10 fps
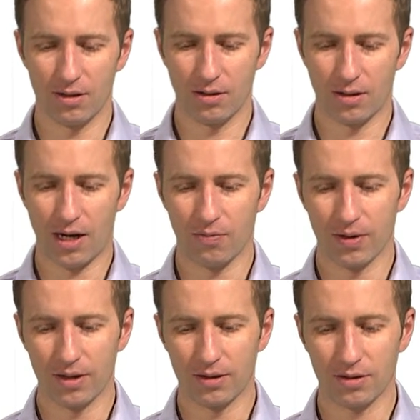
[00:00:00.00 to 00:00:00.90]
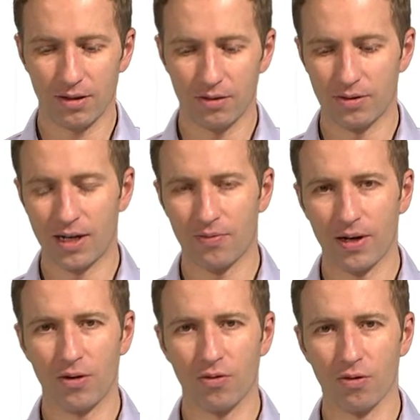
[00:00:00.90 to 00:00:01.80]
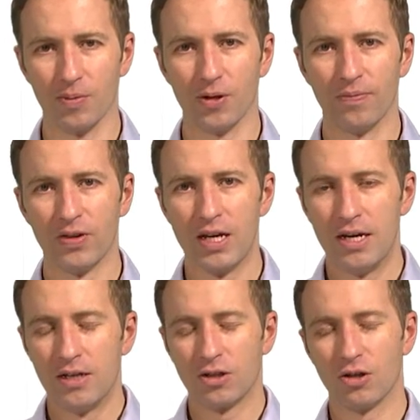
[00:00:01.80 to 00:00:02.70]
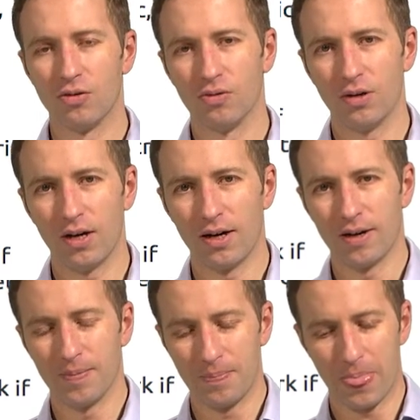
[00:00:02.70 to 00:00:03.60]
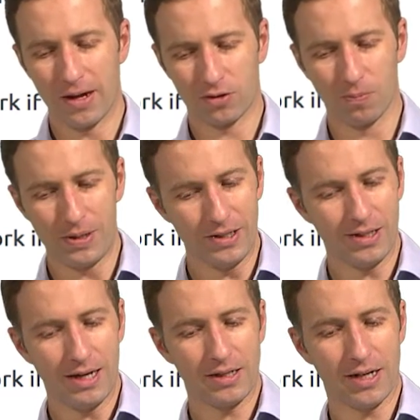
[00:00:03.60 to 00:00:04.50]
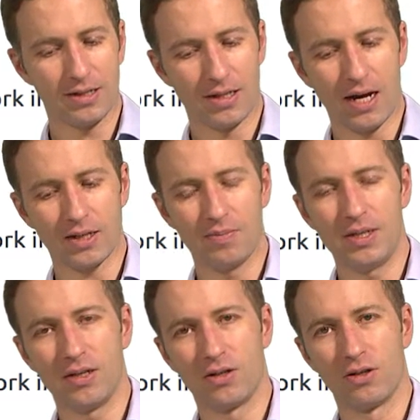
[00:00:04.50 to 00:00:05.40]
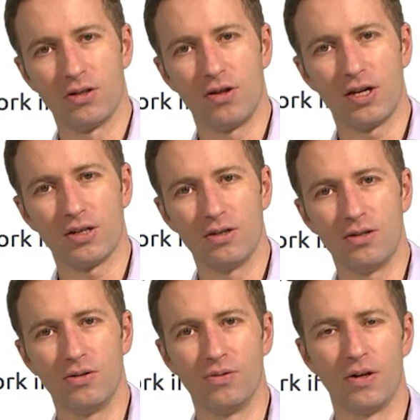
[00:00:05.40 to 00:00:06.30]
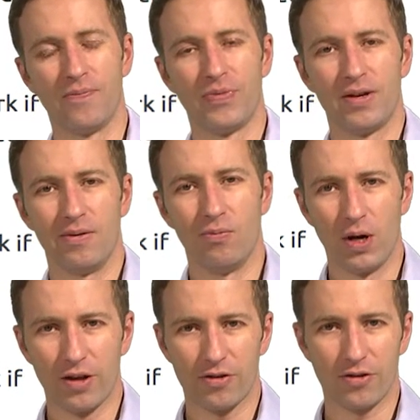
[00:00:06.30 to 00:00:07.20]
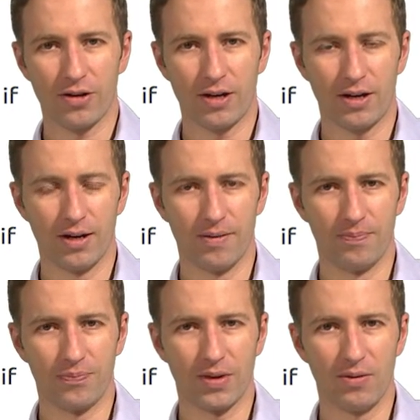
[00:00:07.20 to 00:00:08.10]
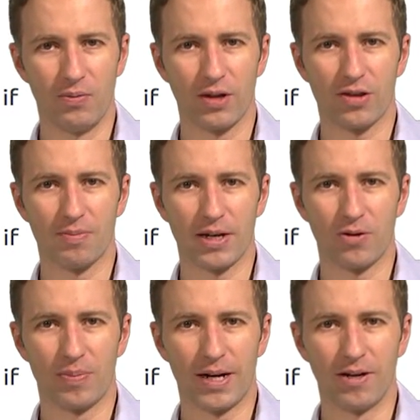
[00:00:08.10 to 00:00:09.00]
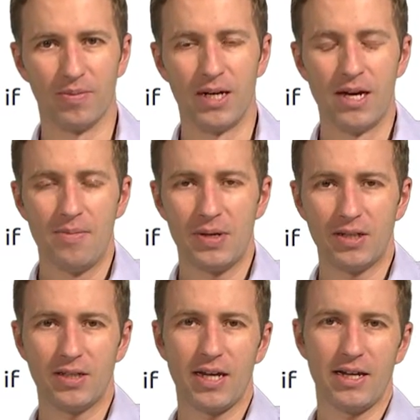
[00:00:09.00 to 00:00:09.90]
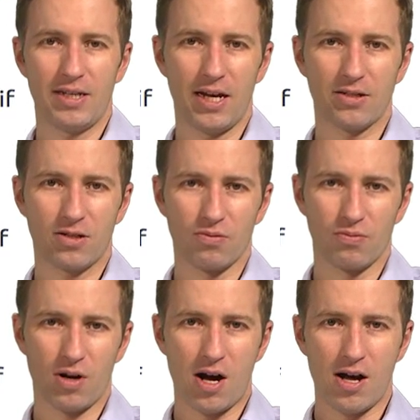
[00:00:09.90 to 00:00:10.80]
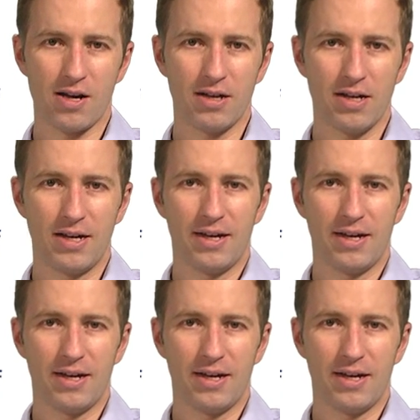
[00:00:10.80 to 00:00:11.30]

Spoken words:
downright horrible. So PCA tends not to be a good thing to do with the microbiome. PCA takes the raw